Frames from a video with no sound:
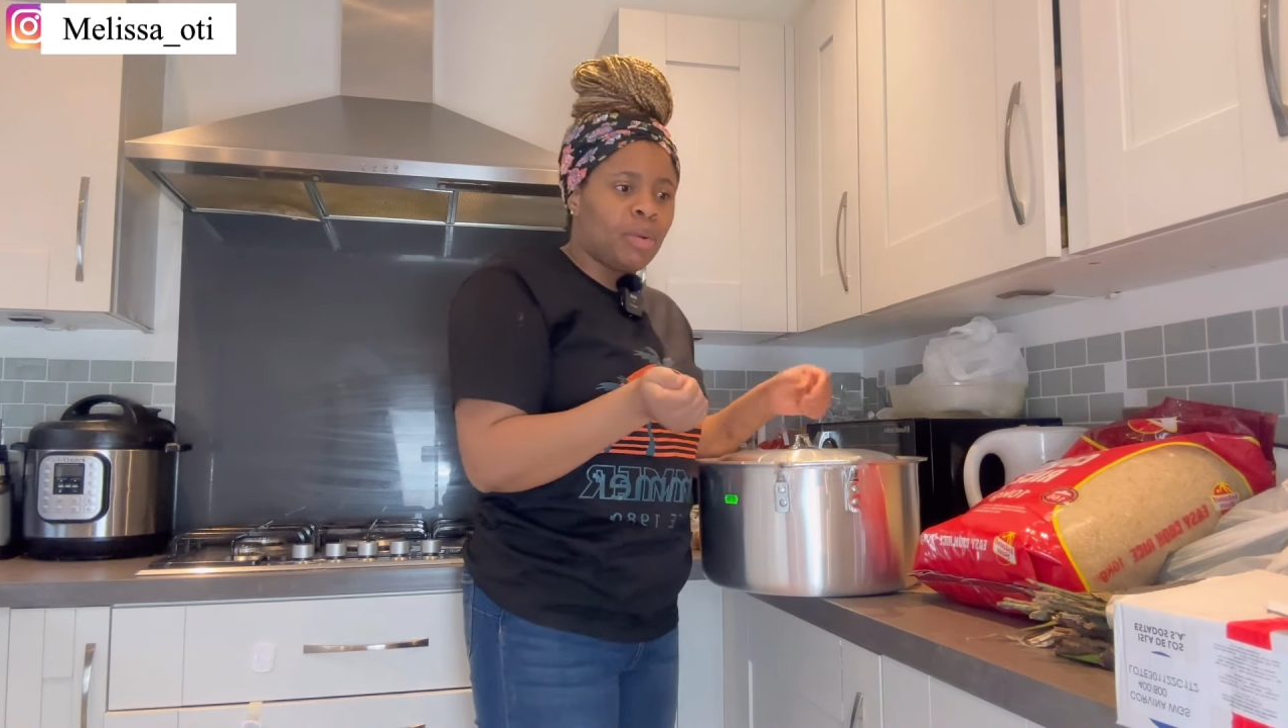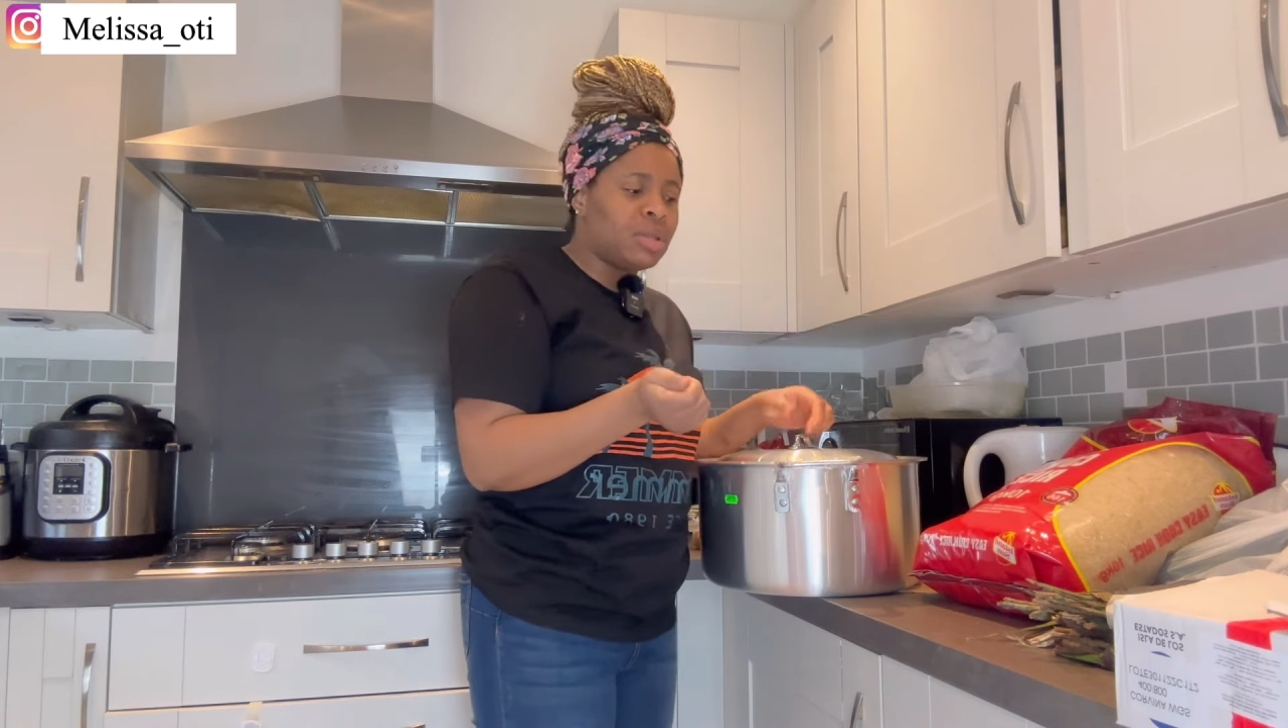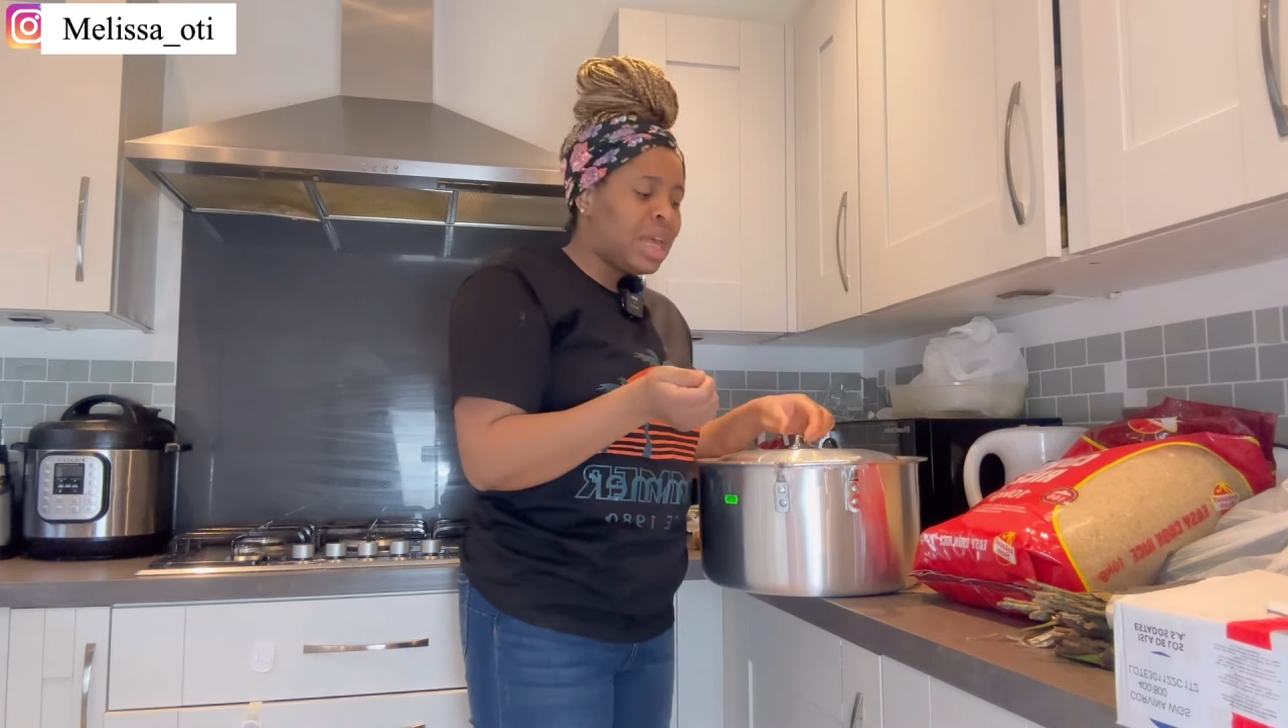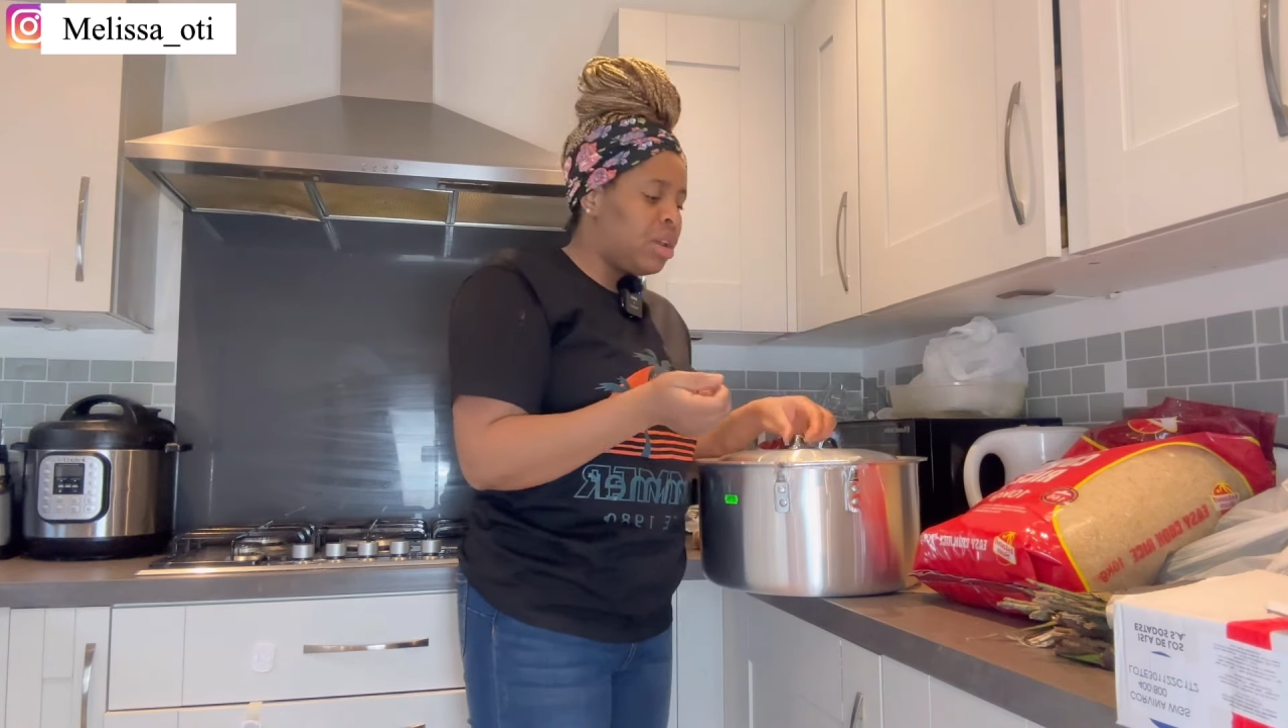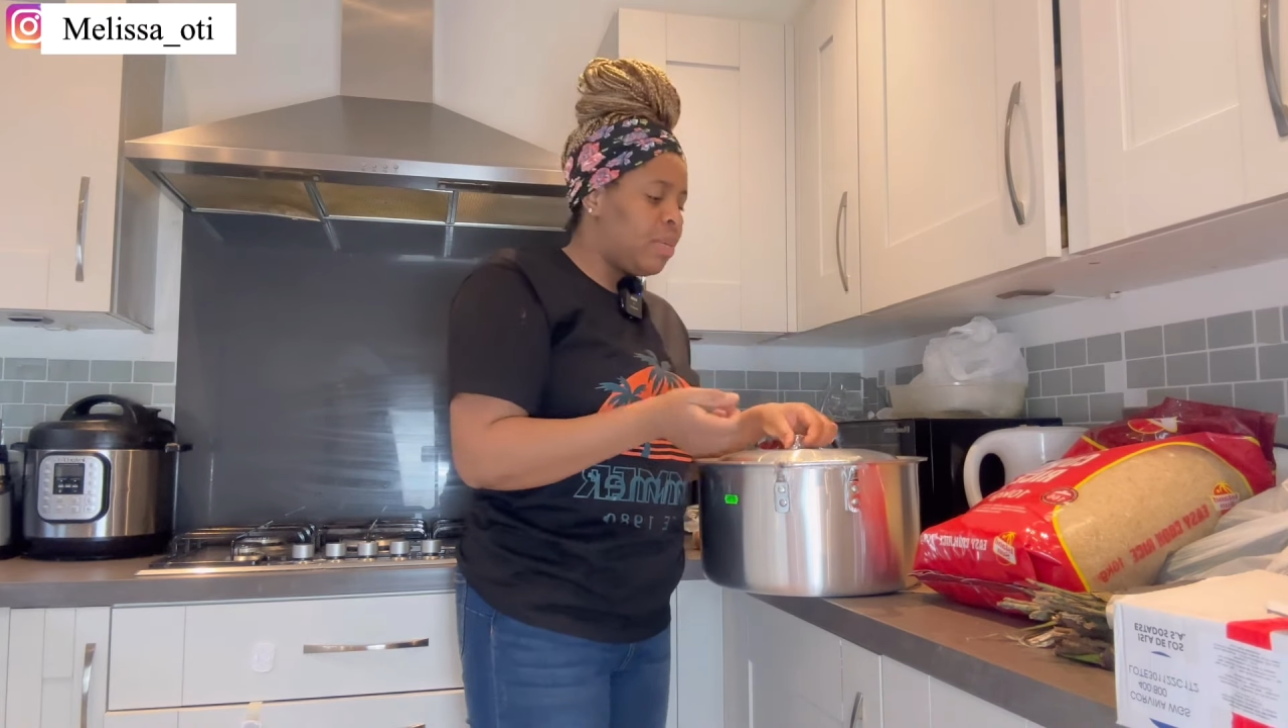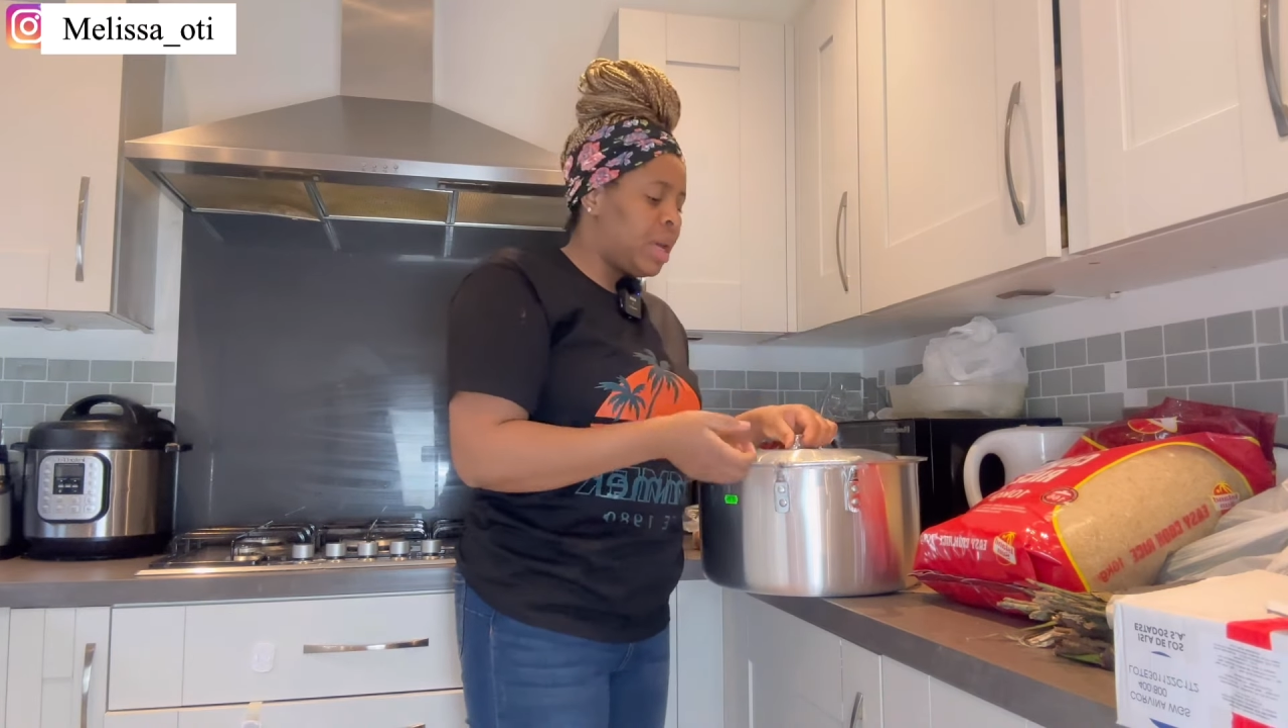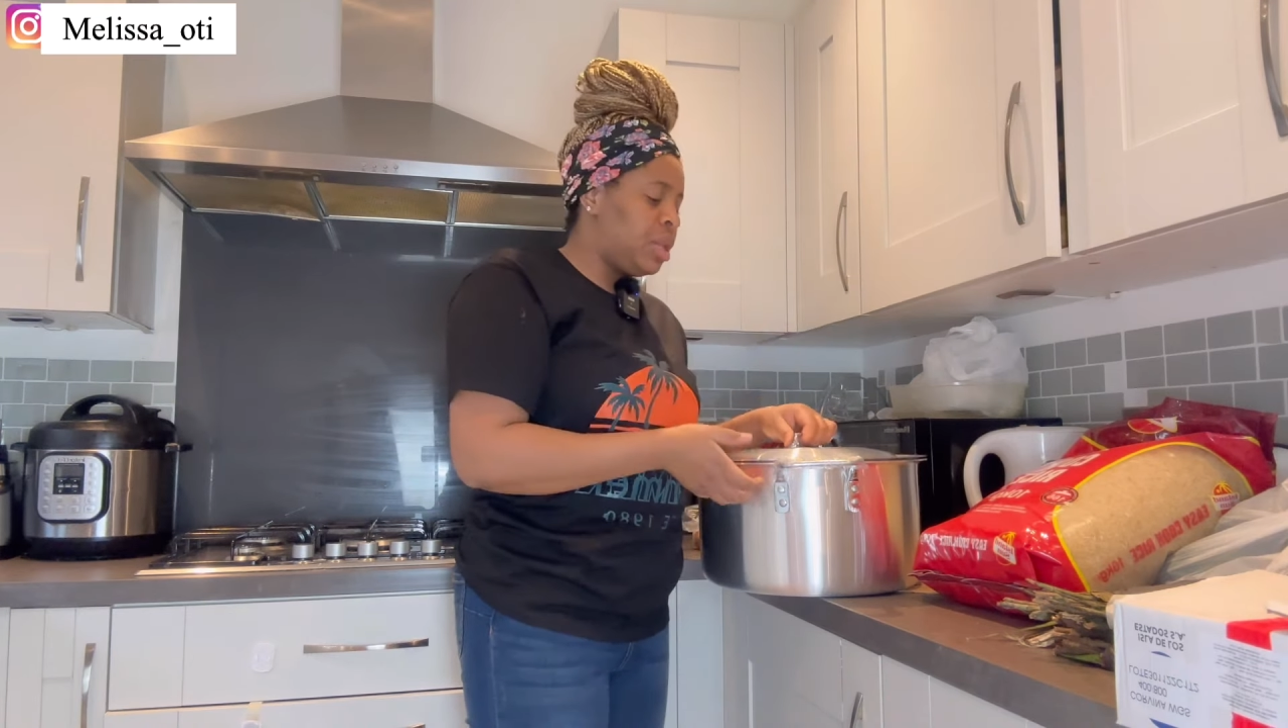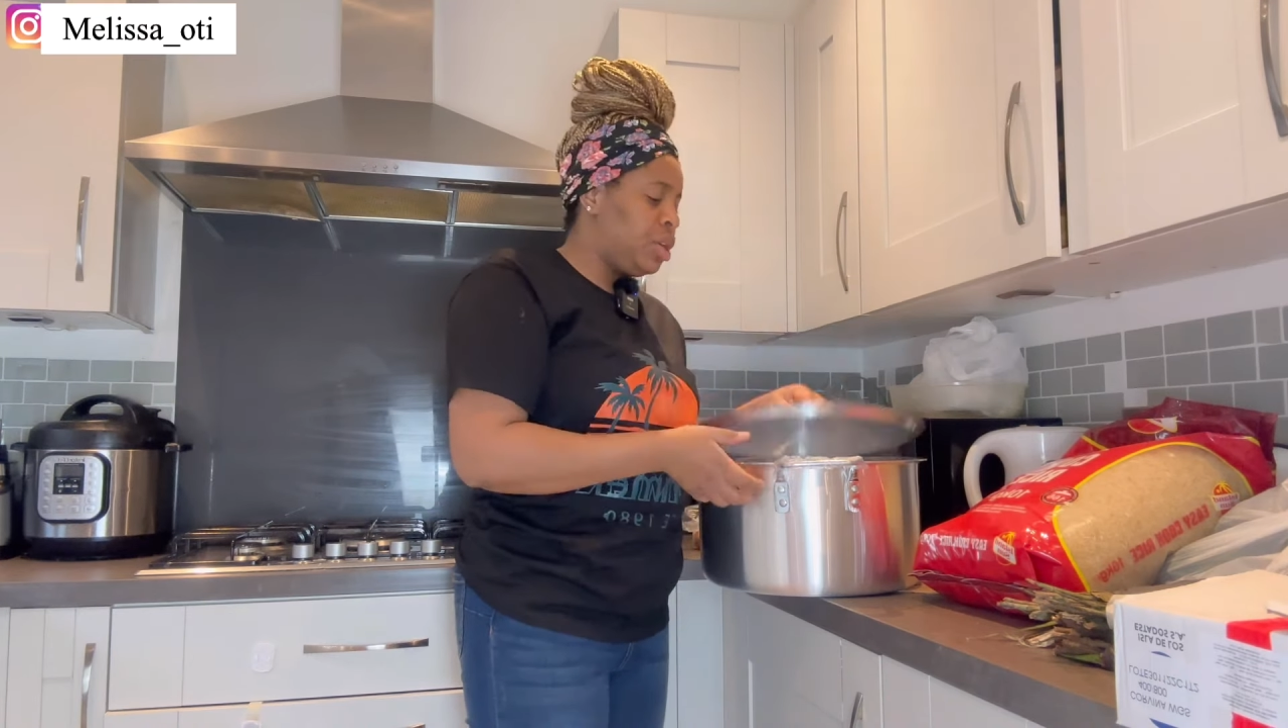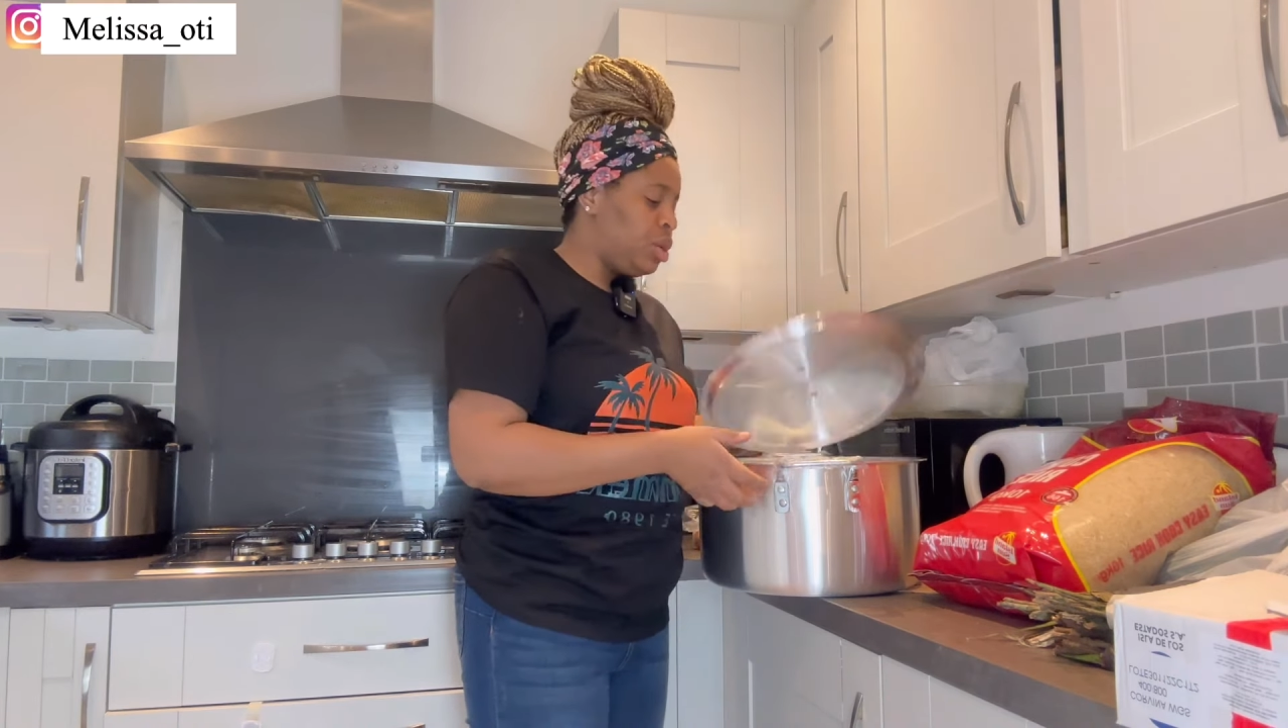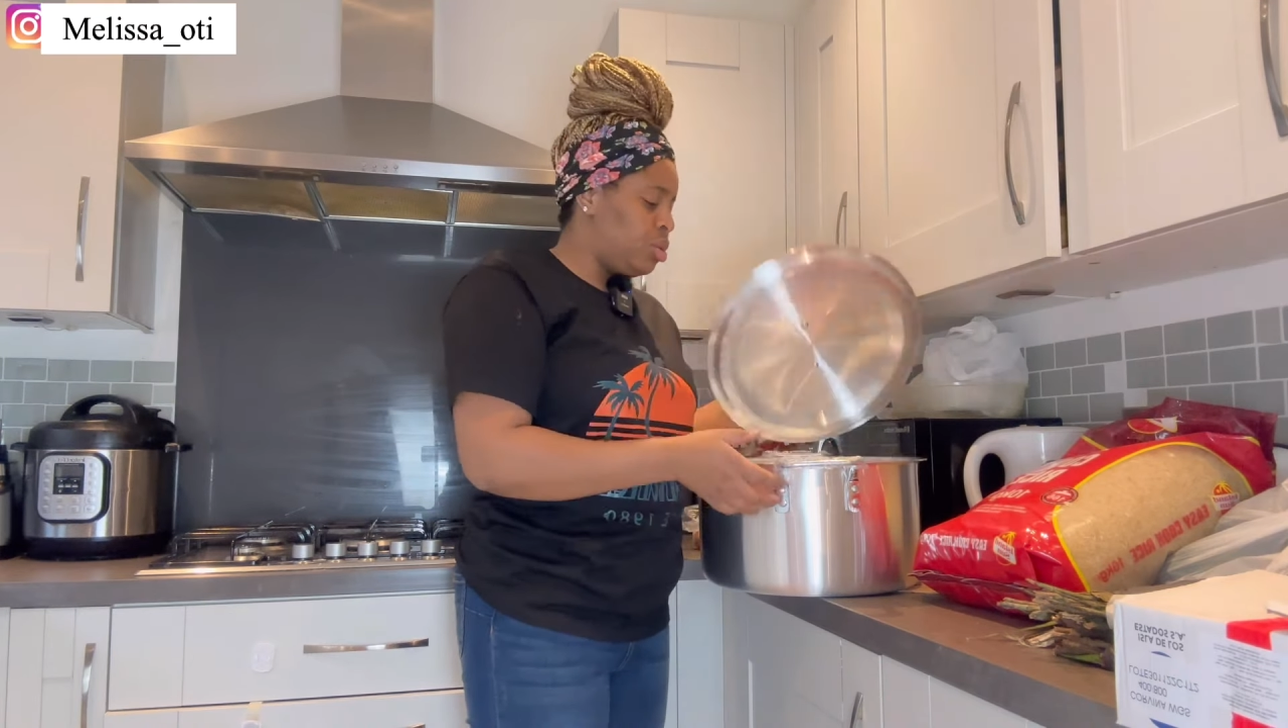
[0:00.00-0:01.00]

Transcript: pot that I normally